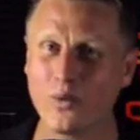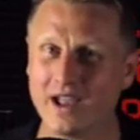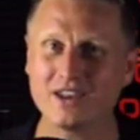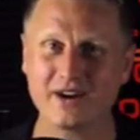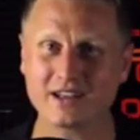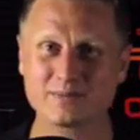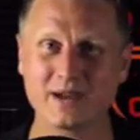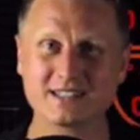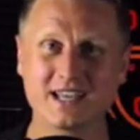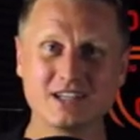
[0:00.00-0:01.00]
where your
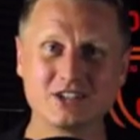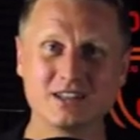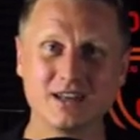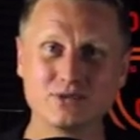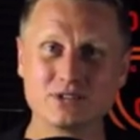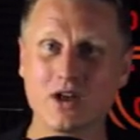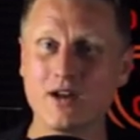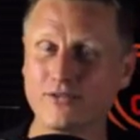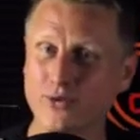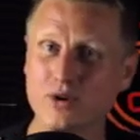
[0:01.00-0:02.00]
expectation levels
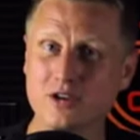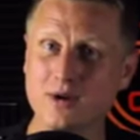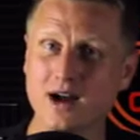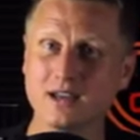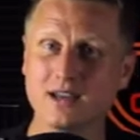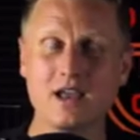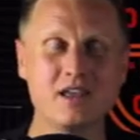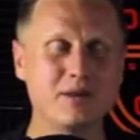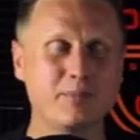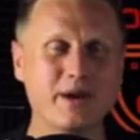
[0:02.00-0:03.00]
lie for your market,
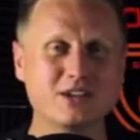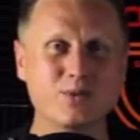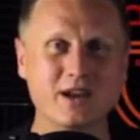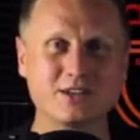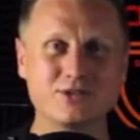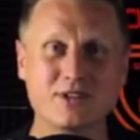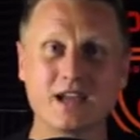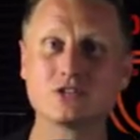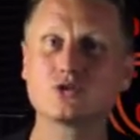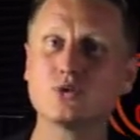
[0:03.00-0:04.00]
the best way to do
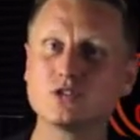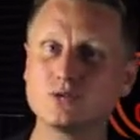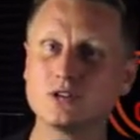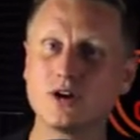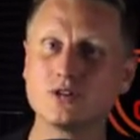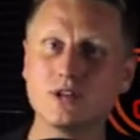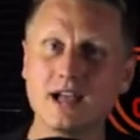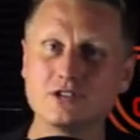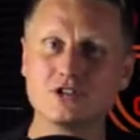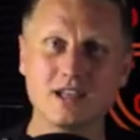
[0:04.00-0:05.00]
that is talk to a local
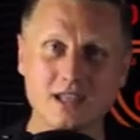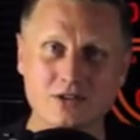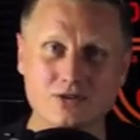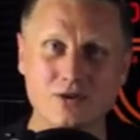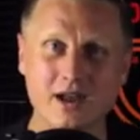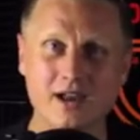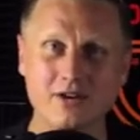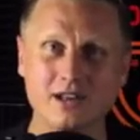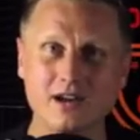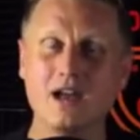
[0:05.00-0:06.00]
agent in your
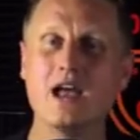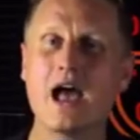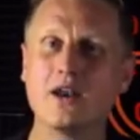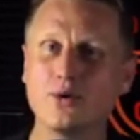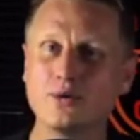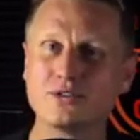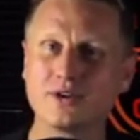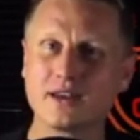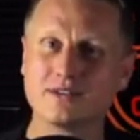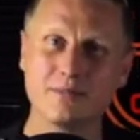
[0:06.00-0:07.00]
area and
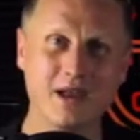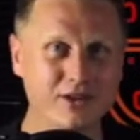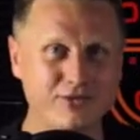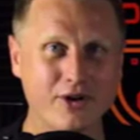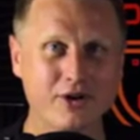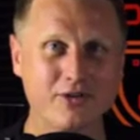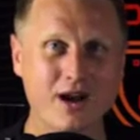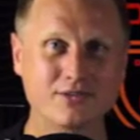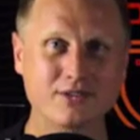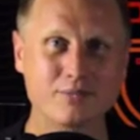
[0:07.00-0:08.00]
also get as many
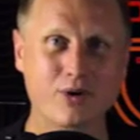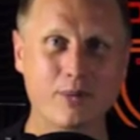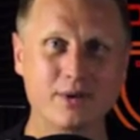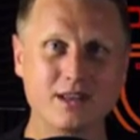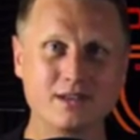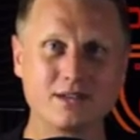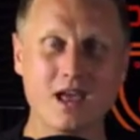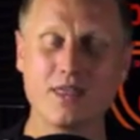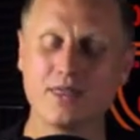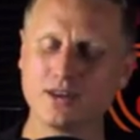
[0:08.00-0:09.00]
photographs of properties
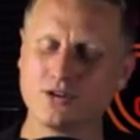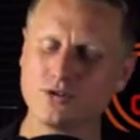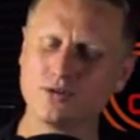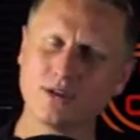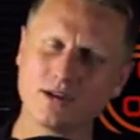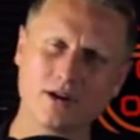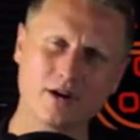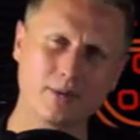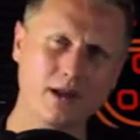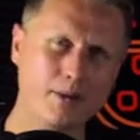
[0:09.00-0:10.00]
that you think are
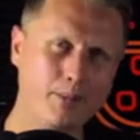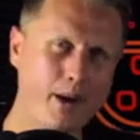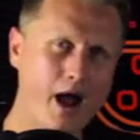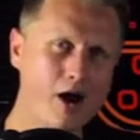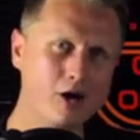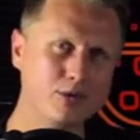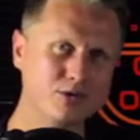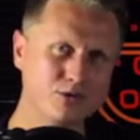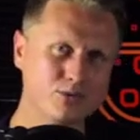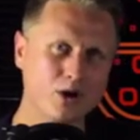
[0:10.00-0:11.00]
going to be
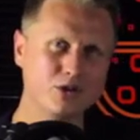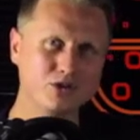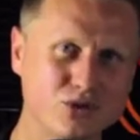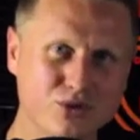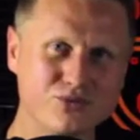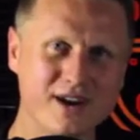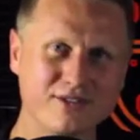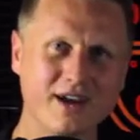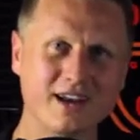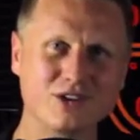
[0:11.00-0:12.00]
comparable to what you're
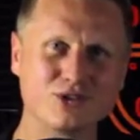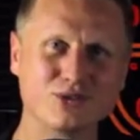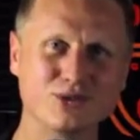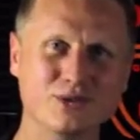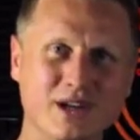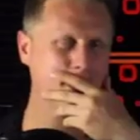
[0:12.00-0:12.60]
renovating to.